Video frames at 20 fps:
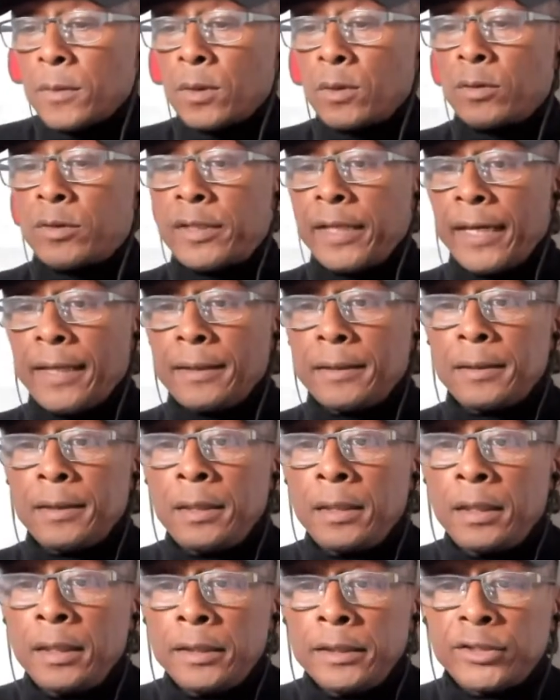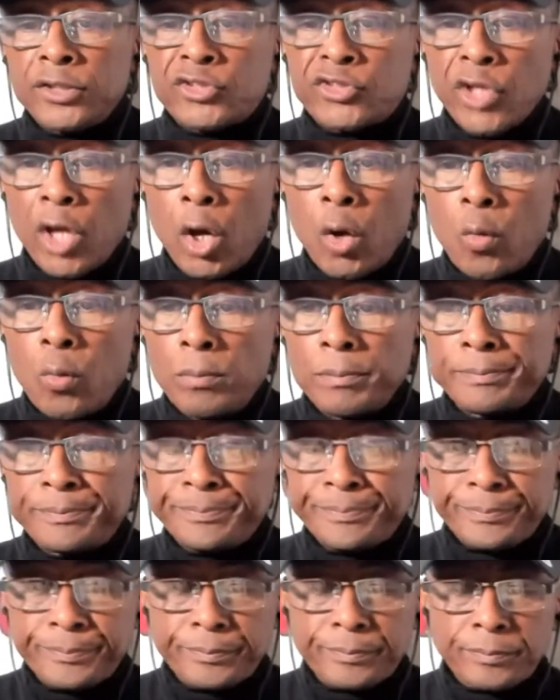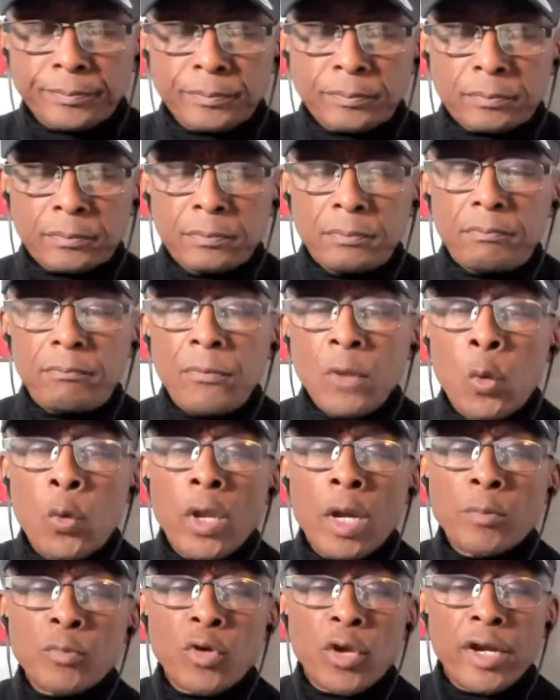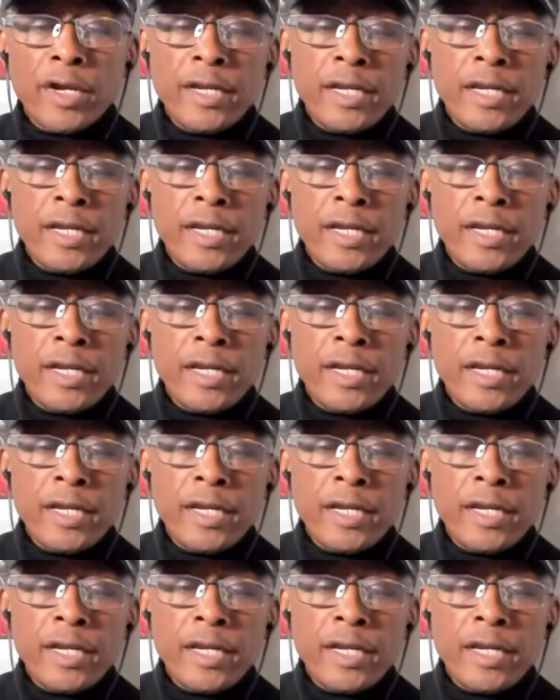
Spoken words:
Okay. So what I'm going to